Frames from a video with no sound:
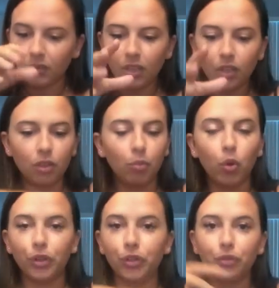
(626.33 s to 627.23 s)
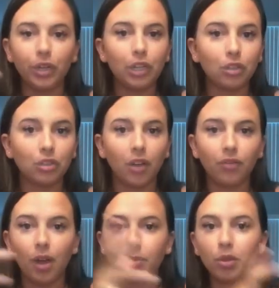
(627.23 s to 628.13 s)
the more you free yourself
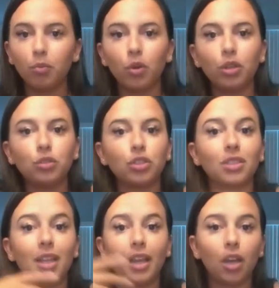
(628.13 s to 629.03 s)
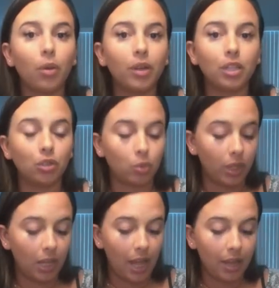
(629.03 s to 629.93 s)
up, the more you just let go and enjoy
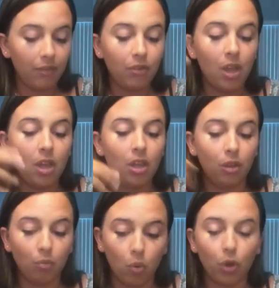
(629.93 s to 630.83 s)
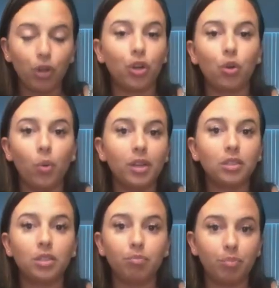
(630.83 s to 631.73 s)
life, the more you're going
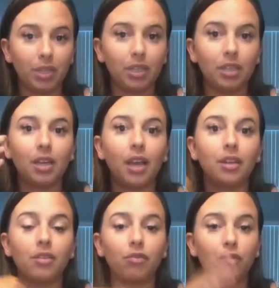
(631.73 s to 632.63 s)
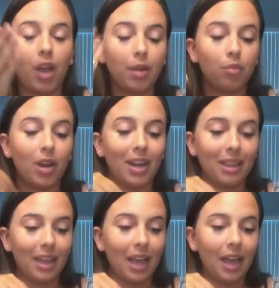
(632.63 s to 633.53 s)
to be kind of
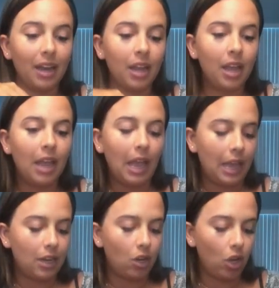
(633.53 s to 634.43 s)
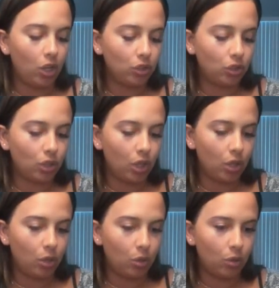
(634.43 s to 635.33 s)
vibrating that. And
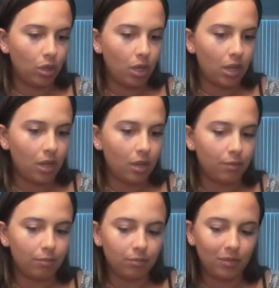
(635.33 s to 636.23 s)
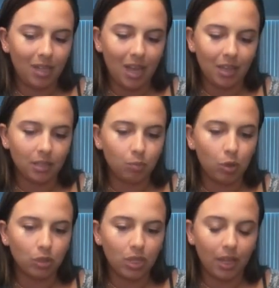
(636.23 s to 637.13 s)
also, um, yeah, this
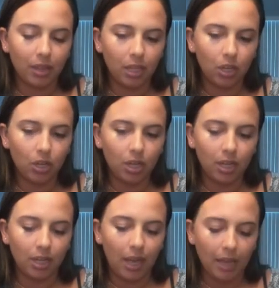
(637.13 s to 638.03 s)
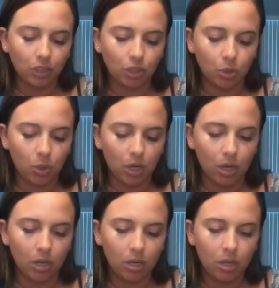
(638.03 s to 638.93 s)
person, I think you're going to get your.